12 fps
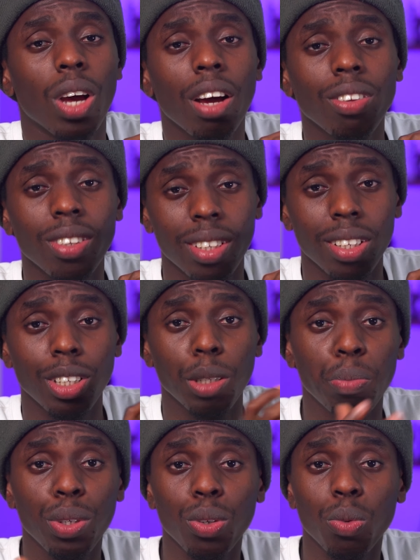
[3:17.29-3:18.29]
how does the
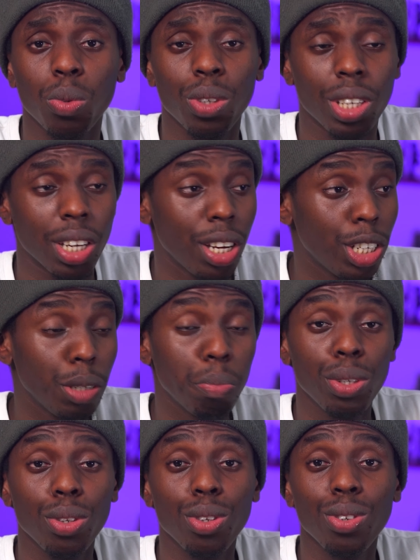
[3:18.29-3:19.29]
GPU work? A
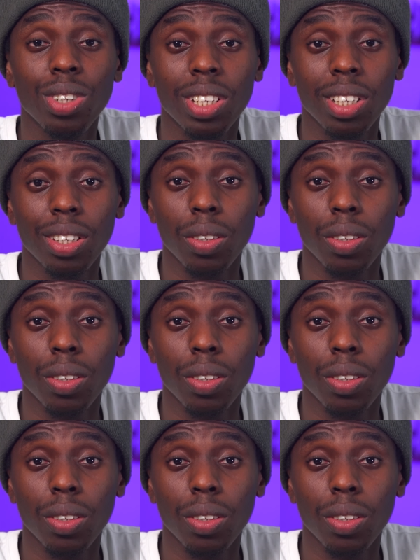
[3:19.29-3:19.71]
GPU uses